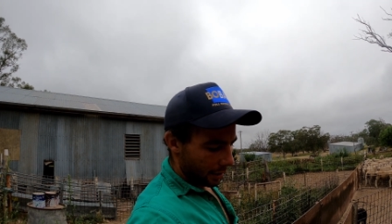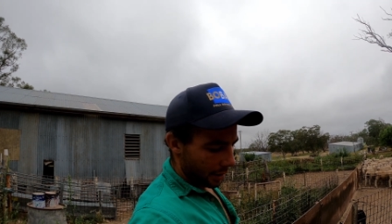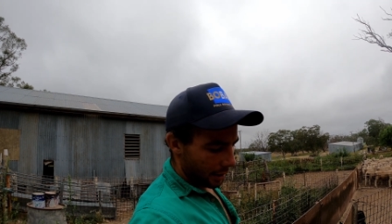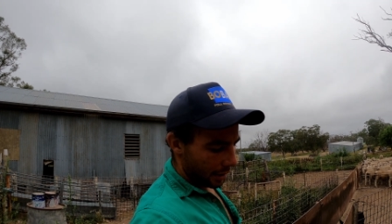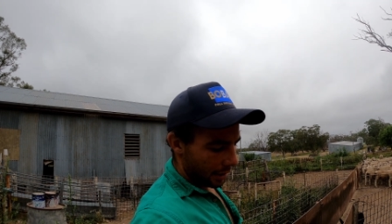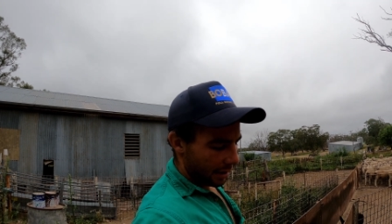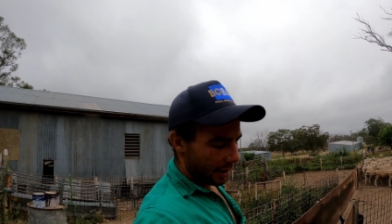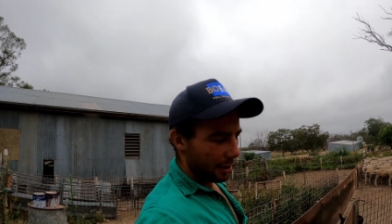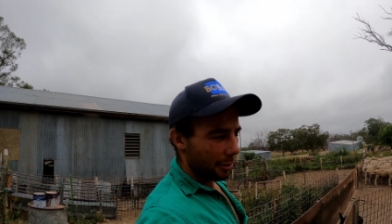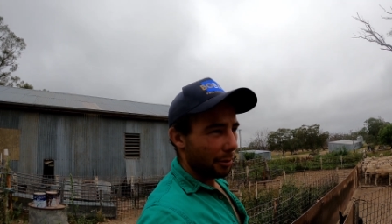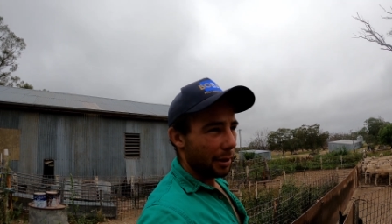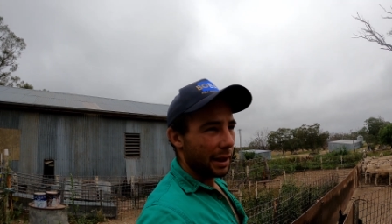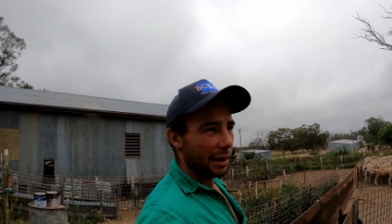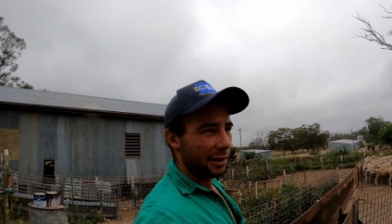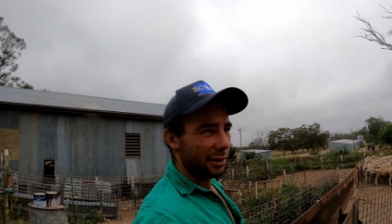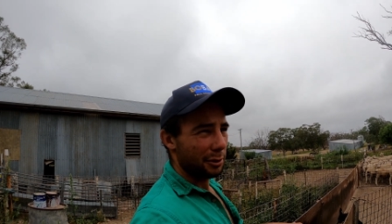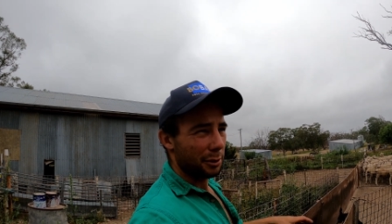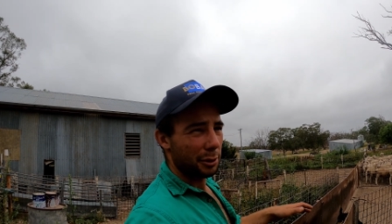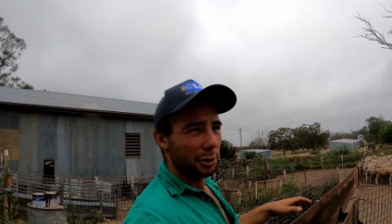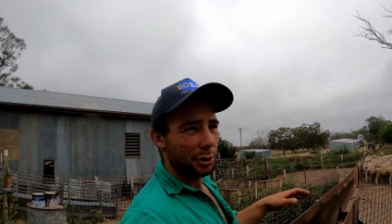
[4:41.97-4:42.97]
and then the
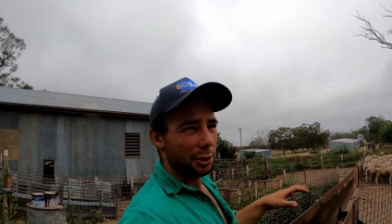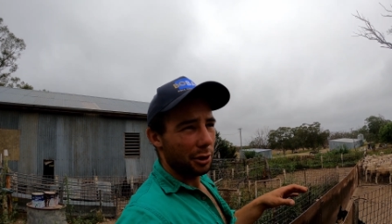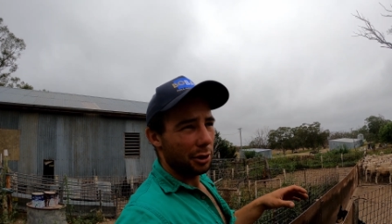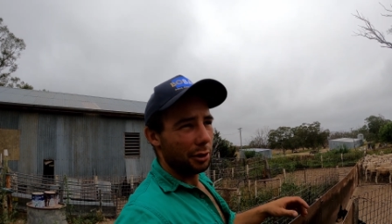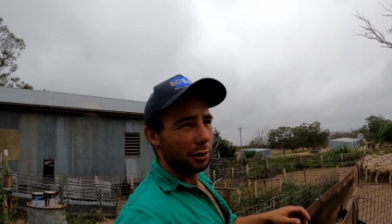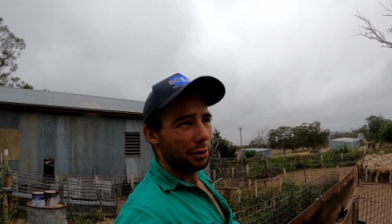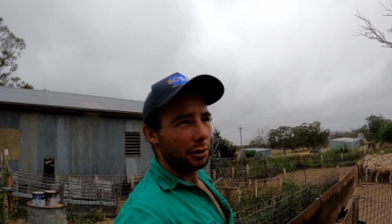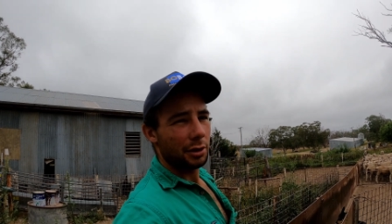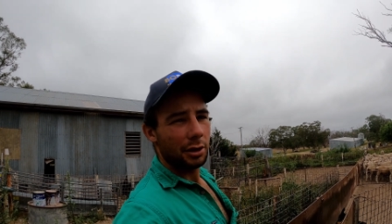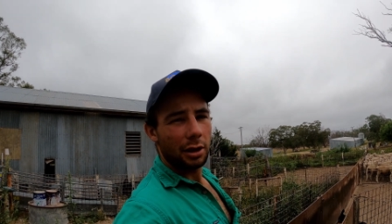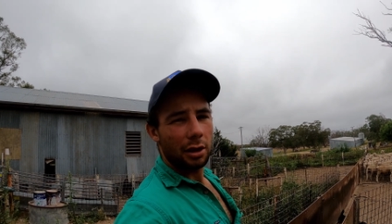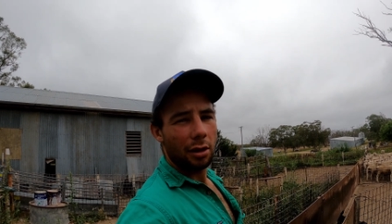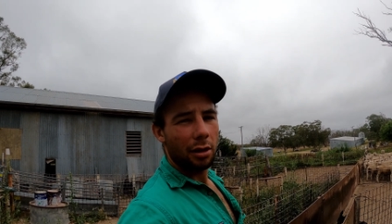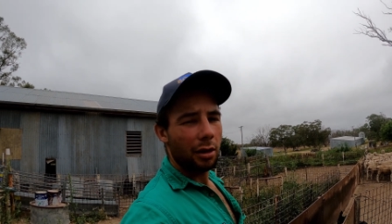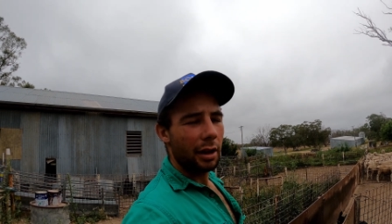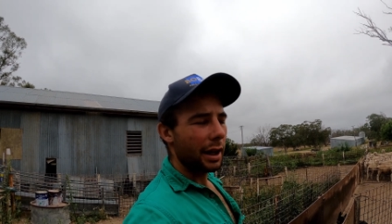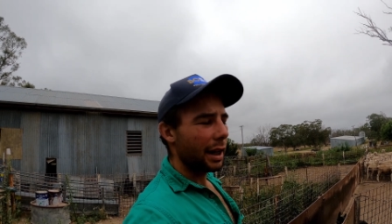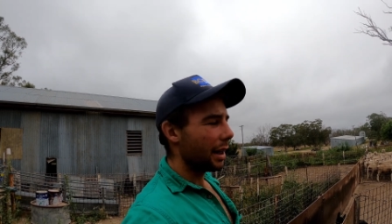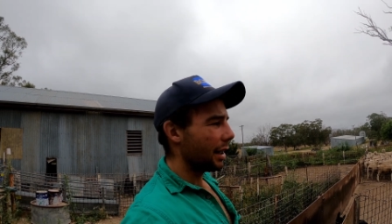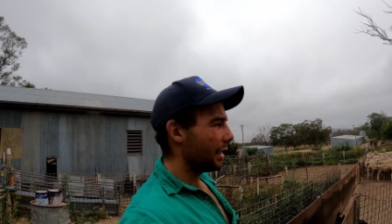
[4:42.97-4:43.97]
rest sort of June,
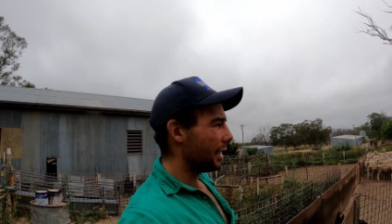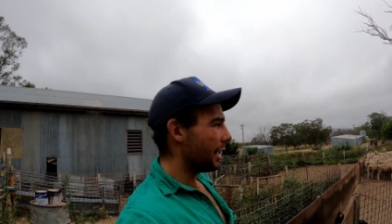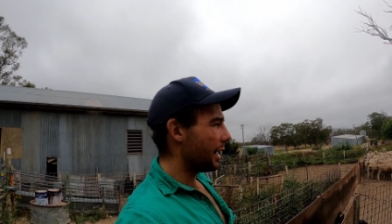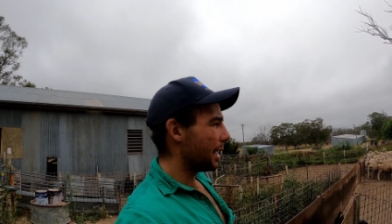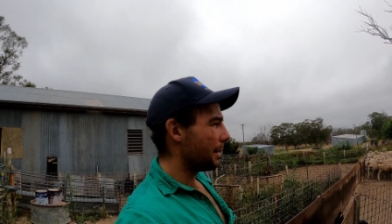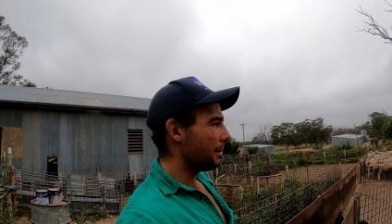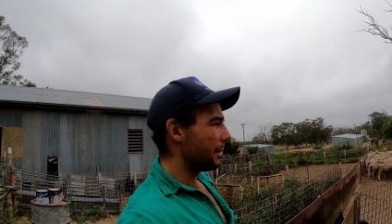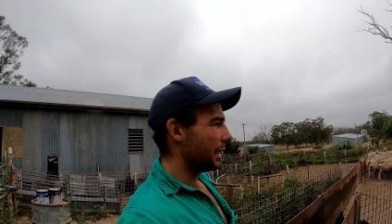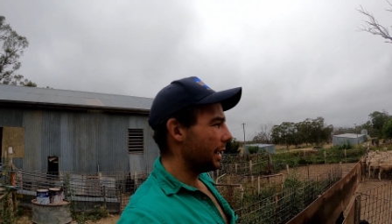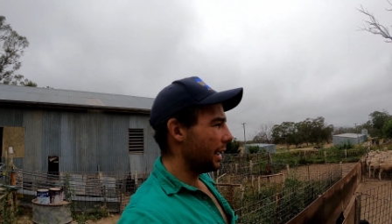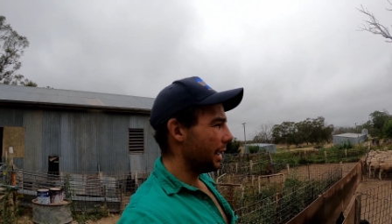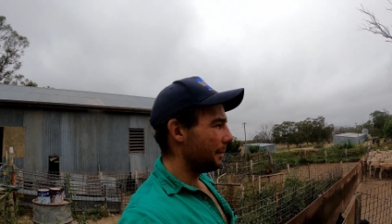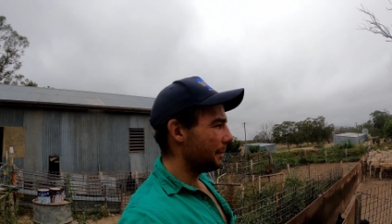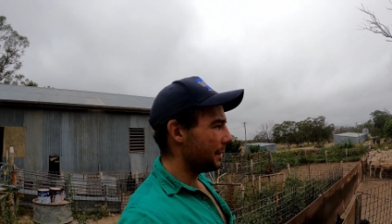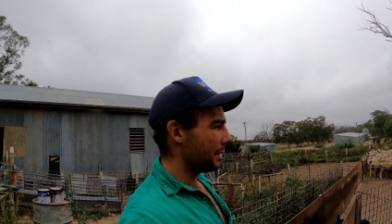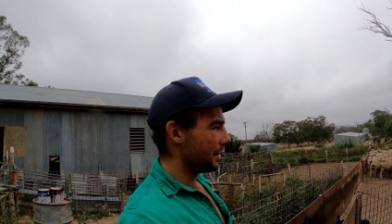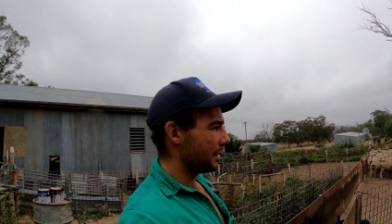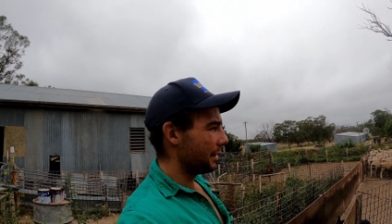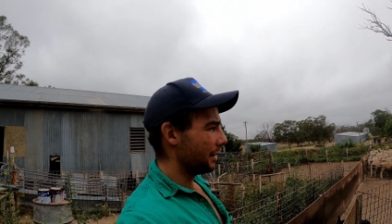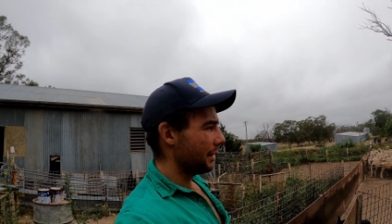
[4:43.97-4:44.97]
July
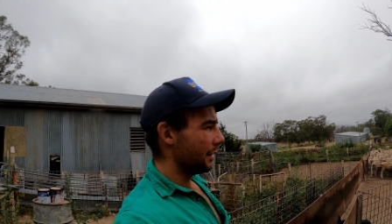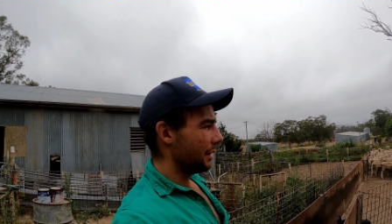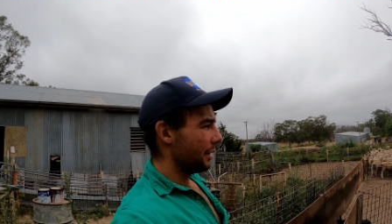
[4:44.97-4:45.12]
lambs.